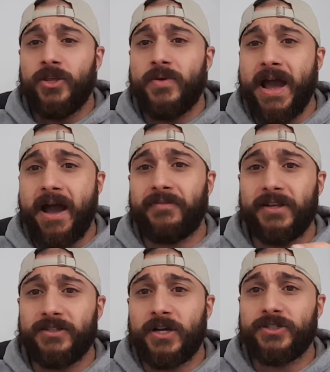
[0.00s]
you have to
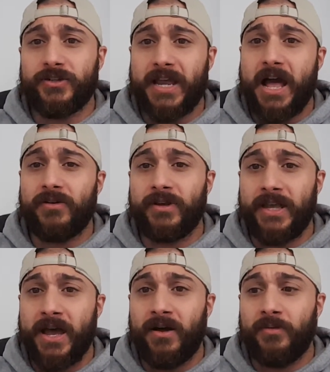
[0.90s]
adjust your calorie
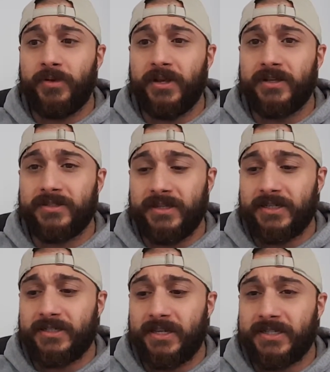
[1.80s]
count, because
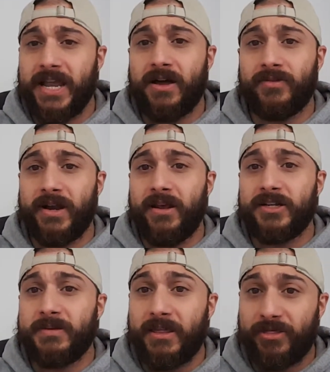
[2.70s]
this gallon right here
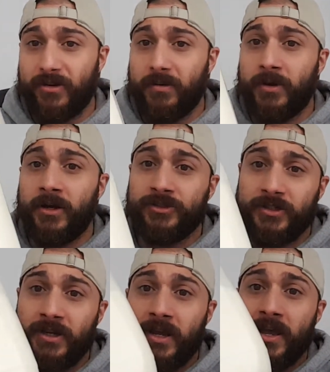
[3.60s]
is about
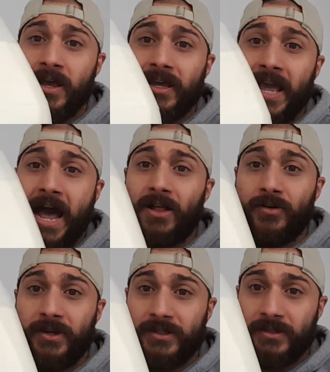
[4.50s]
3,100
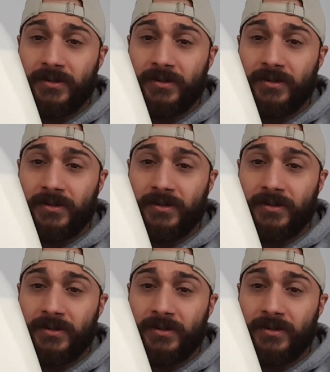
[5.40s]
calories.